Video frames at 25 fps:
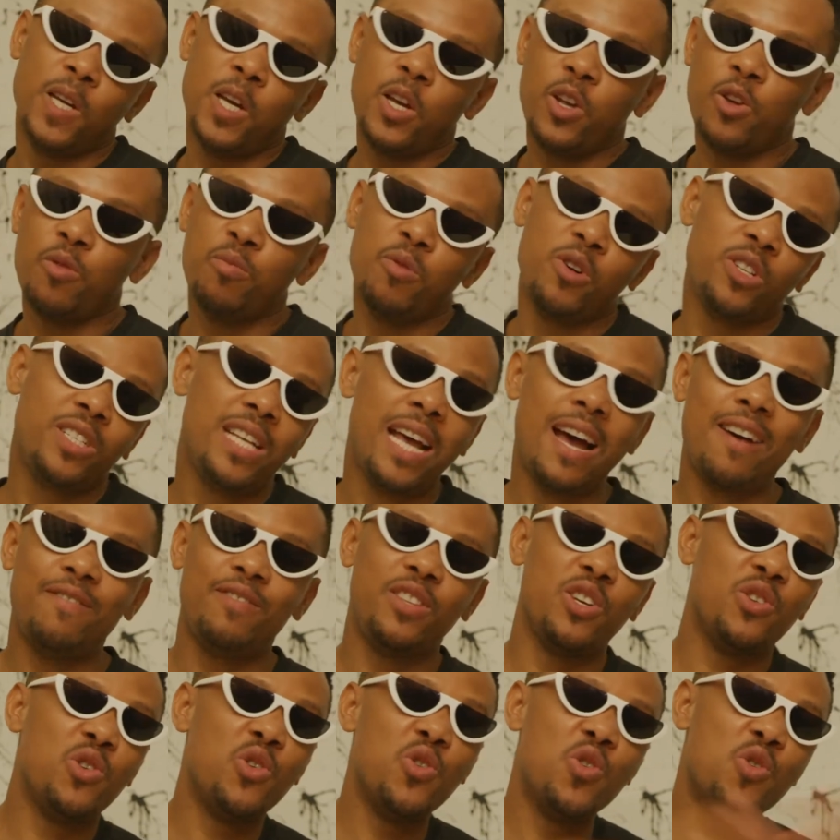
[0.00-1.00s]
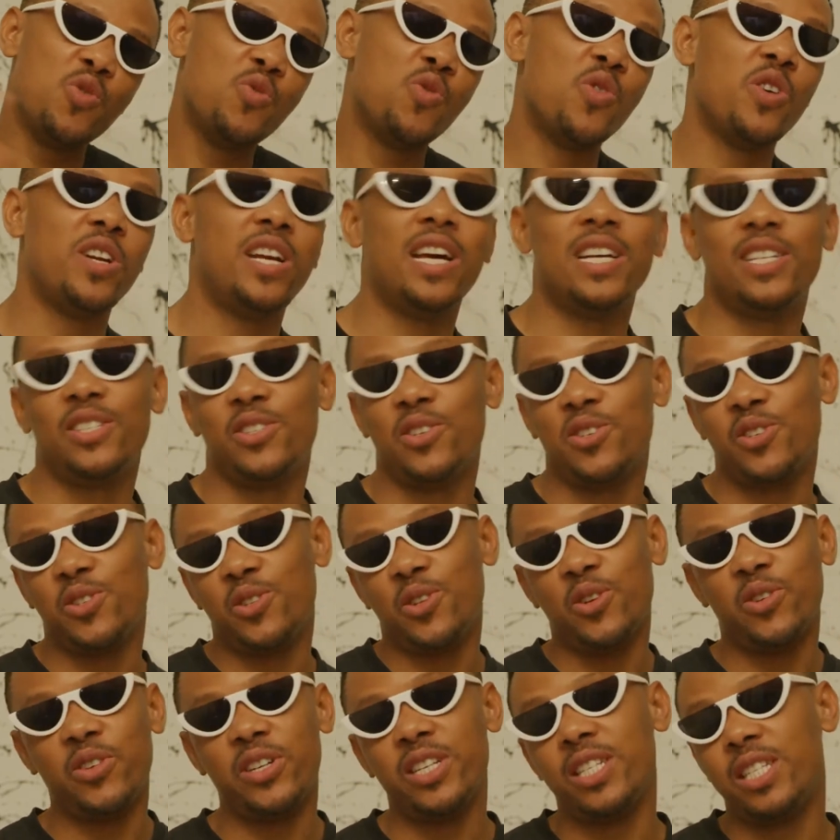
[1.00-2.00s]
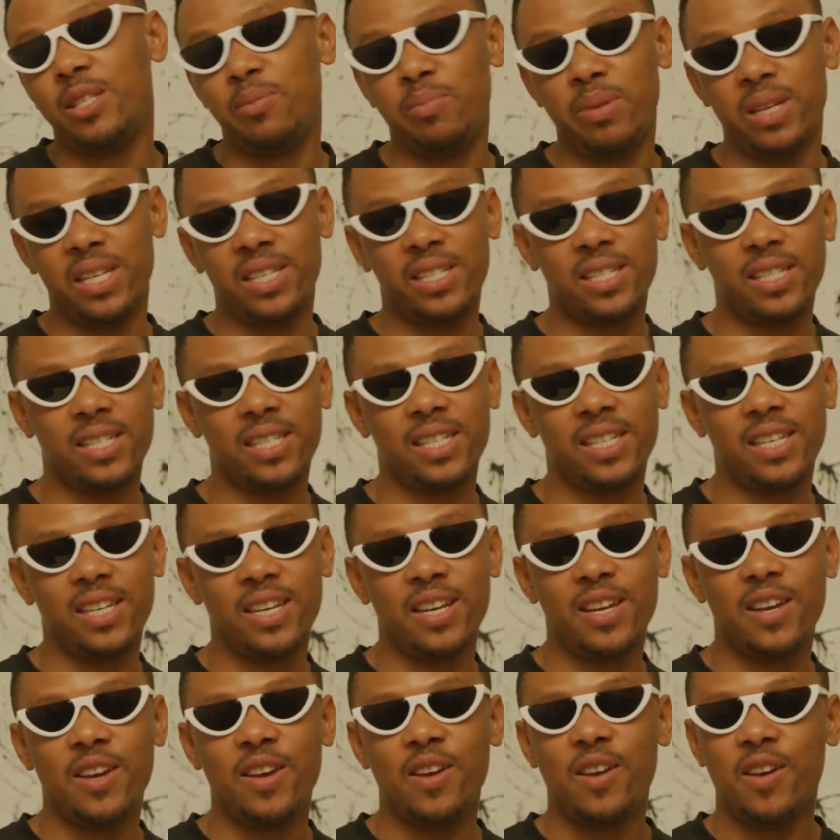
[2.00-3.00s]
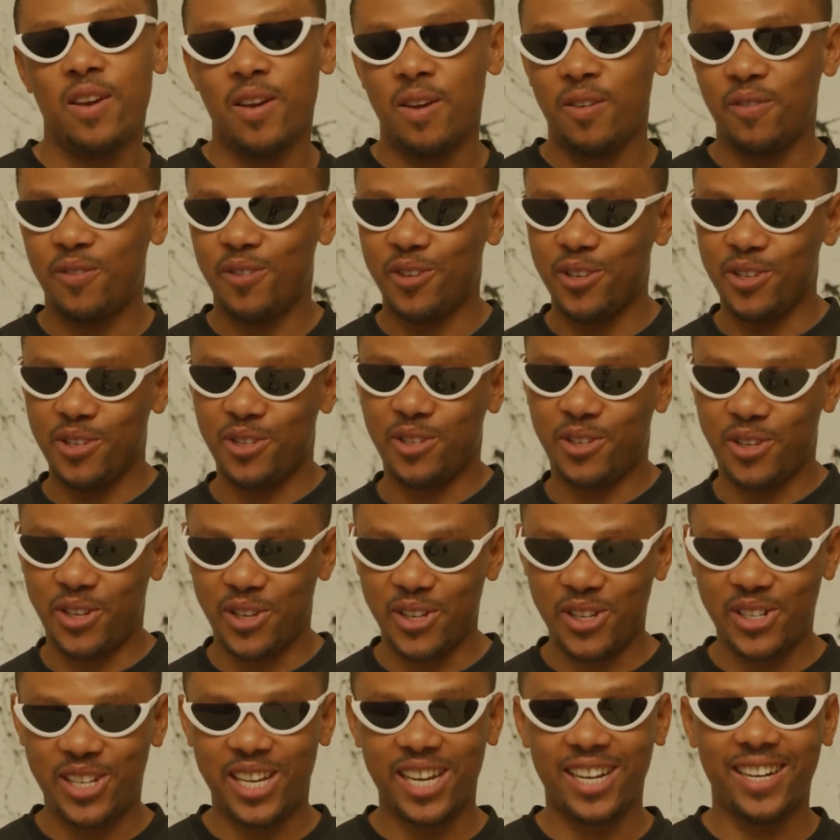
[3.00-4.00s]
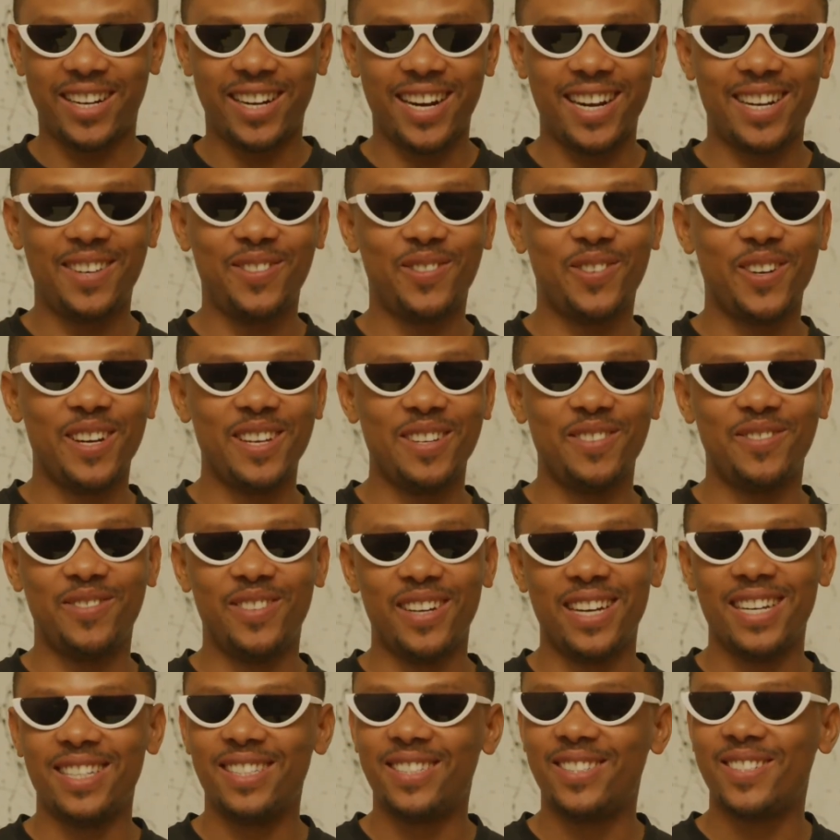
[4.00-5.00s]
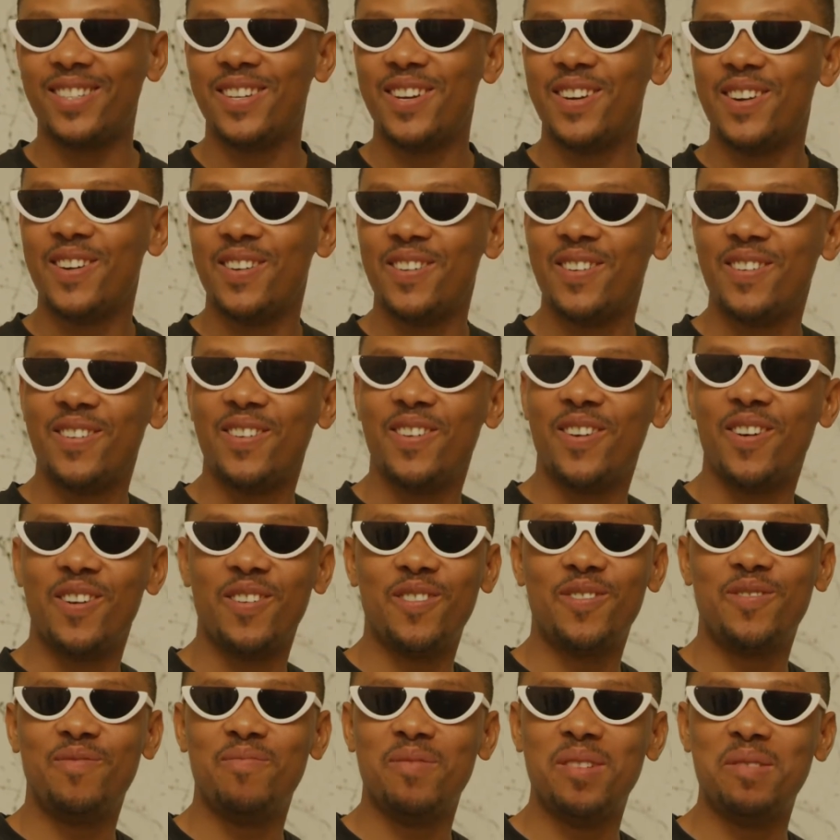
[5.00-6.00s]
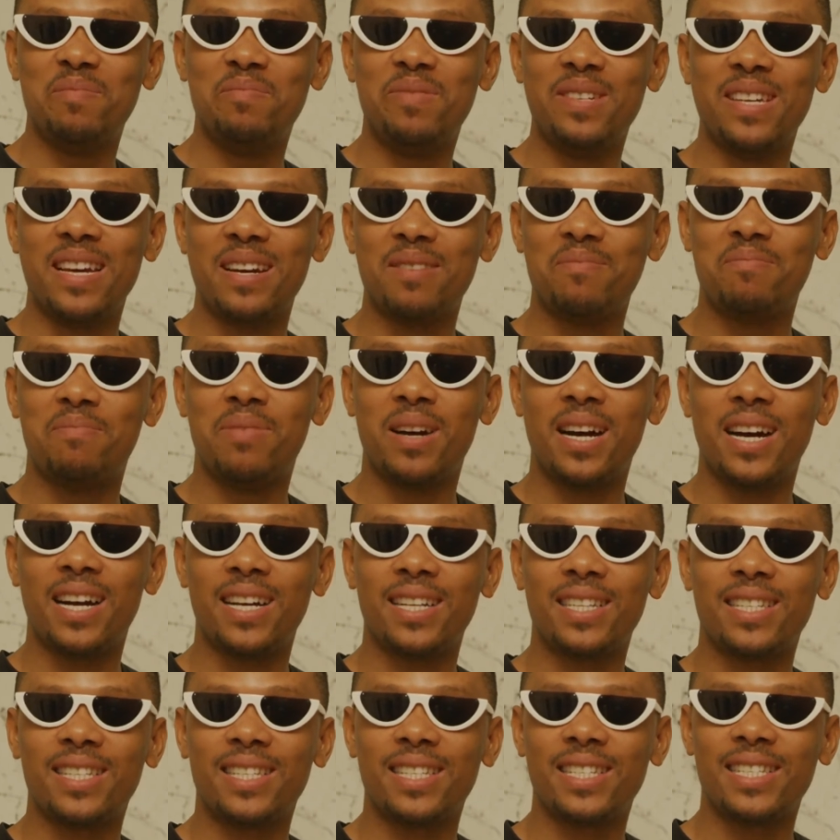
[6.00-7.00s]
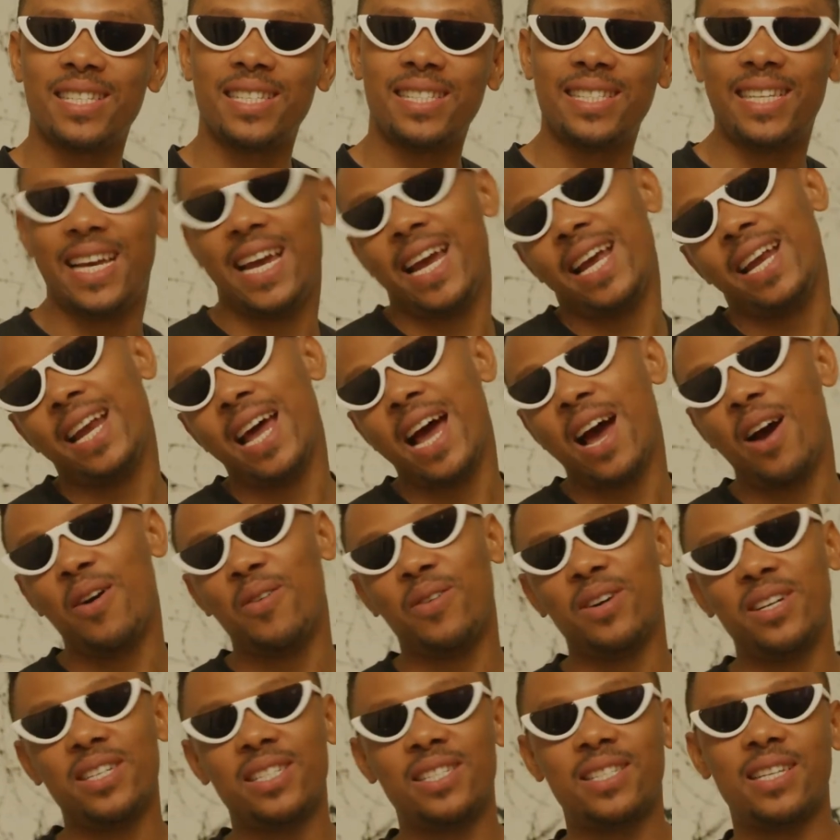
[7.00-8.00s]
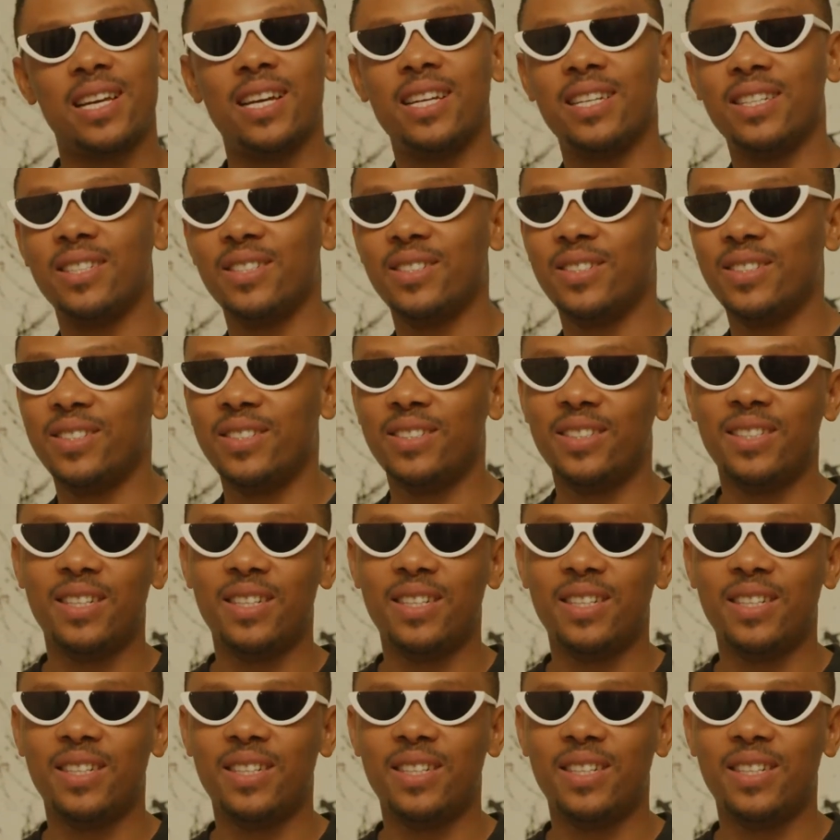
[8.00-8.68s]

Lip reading: must have the whole world as your storage space. For you to use a red for events of maybe about 10 hours and